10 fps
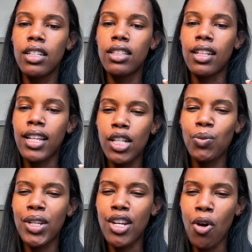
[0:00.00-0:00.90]
the less
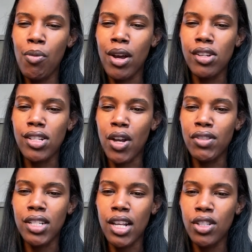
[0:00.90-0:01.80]
we know about ourselves,
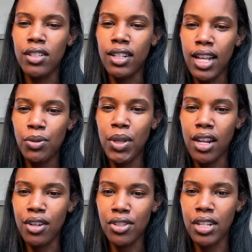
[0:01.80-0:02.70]
the less we can
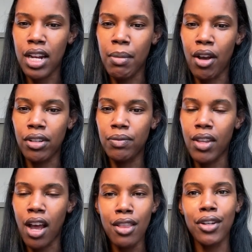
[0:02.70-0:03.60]
understand about
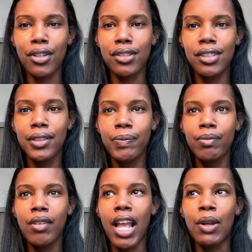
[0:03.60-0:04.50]
others.
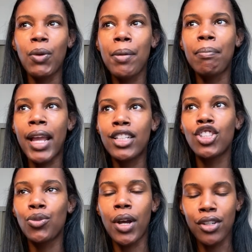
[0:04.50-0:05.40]
And we're meant
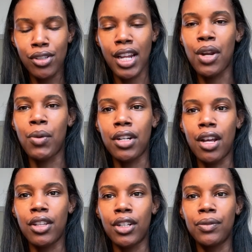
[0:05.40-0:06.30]
to understand one
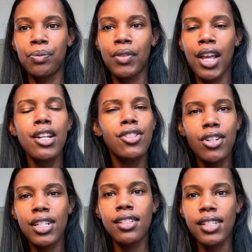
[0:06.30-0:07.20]
another in a
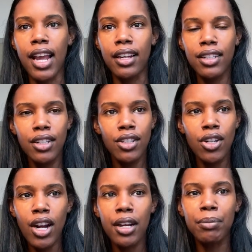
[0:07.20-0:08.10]
certain extent,
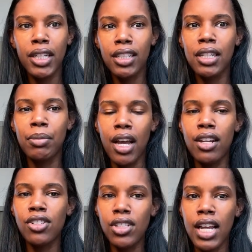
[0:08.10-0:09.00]
not completely, but
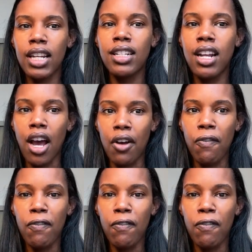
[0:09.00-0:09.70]
understand enough